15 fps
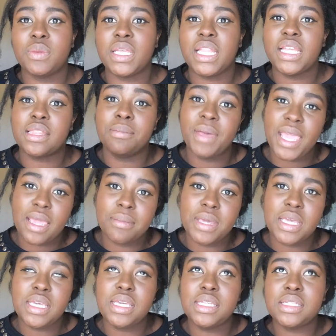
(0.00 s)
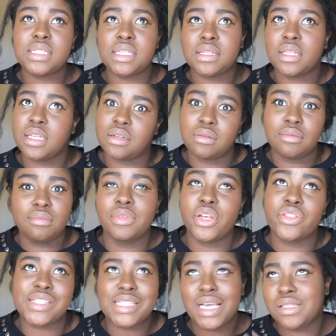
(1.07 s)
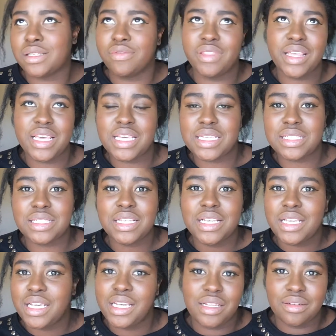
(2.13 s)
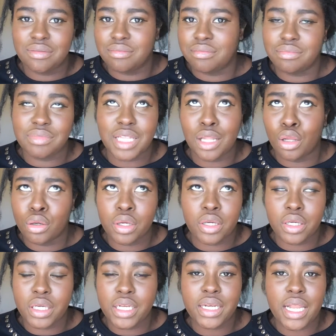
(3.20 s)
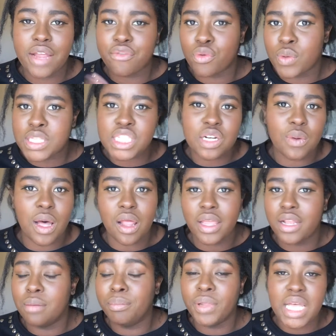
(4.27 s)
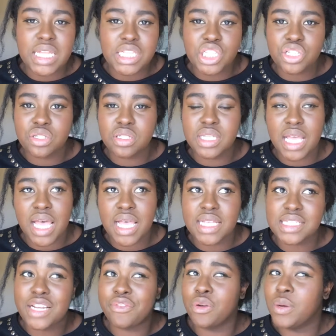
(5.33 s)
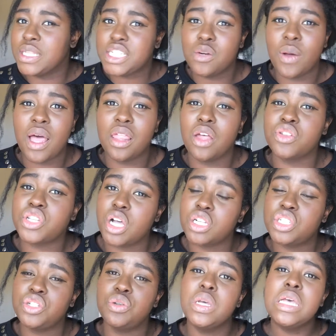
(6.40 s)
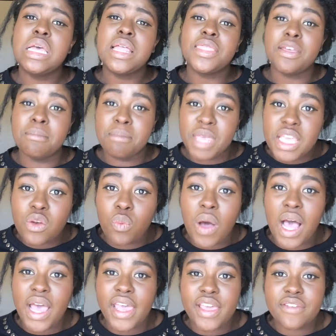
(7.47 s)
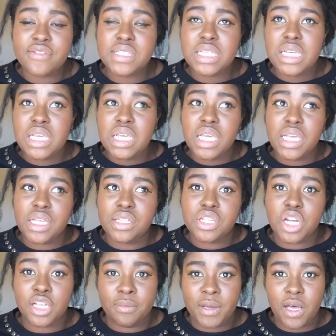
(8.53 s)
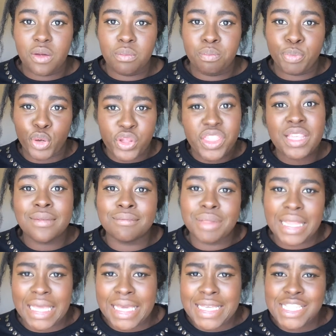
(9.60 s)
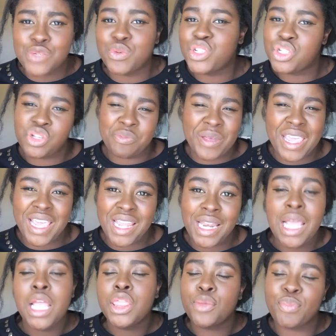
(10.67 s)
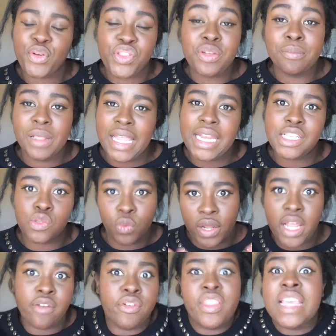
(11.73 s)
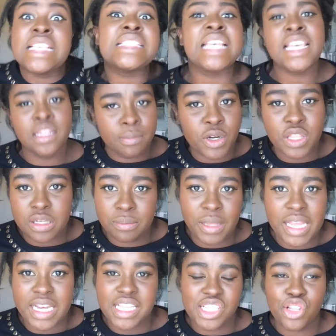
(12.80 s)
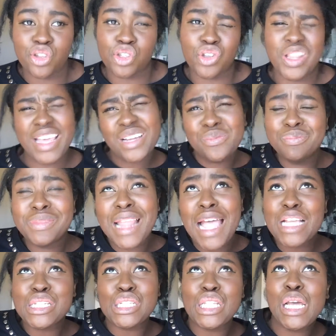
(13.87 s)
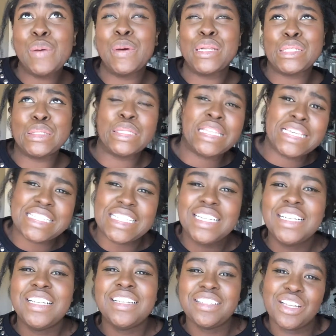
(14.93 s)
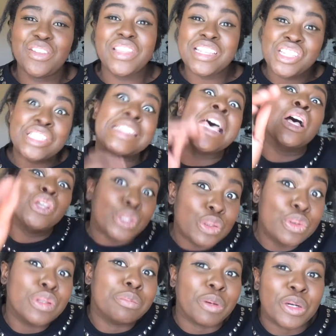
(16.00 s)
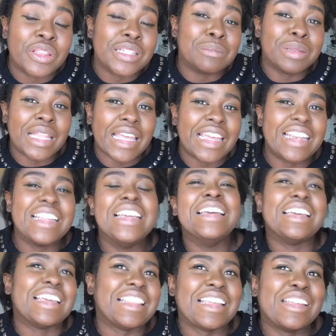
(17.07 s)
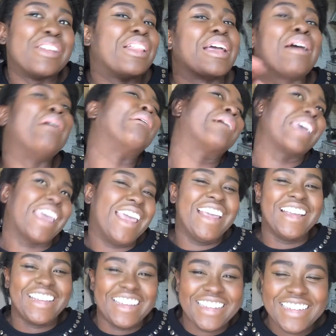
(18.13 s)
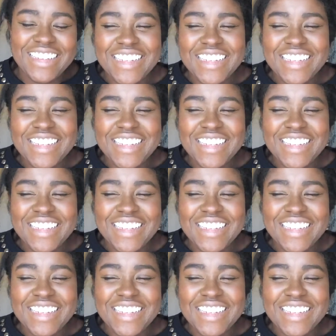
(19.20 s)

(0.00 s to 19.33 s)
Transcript: me like the babies, and like they're the size of this, and they look good. And every once in a while, I'll get a blood test. Every once in a while, I'll talk to the midwives and talk about birthing plans, which in Japan, the birthing plan is whatever they say the birthing plan is. There's no like, actually, I want to do this. No, they just tell you the birthing plan, and then you're like, okay.